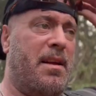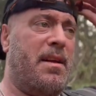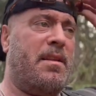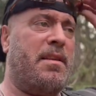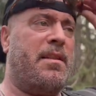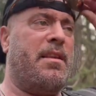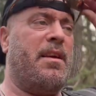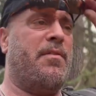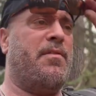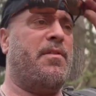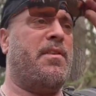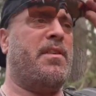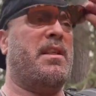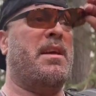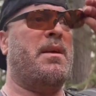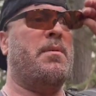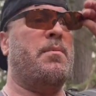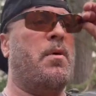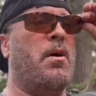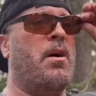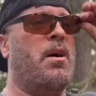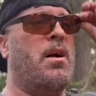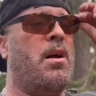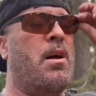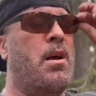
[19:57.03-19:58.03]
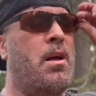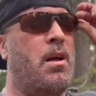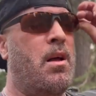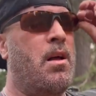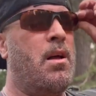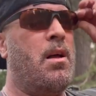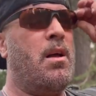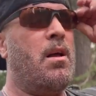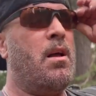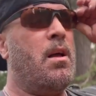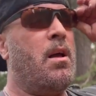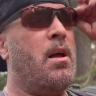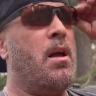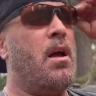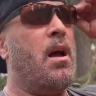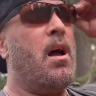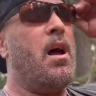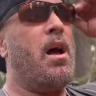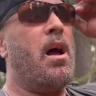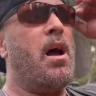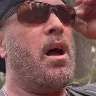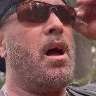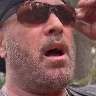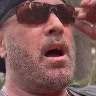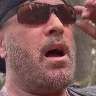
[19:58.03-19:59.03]
differently, but
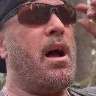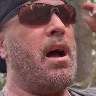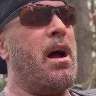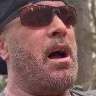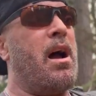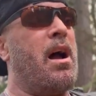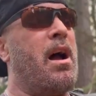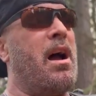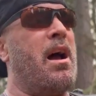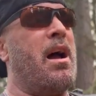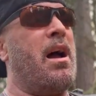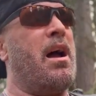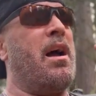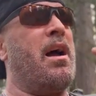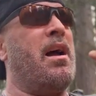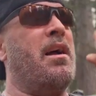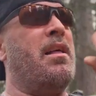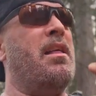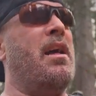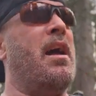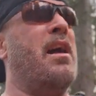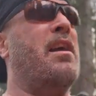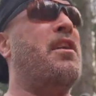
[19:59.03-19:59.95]
I, I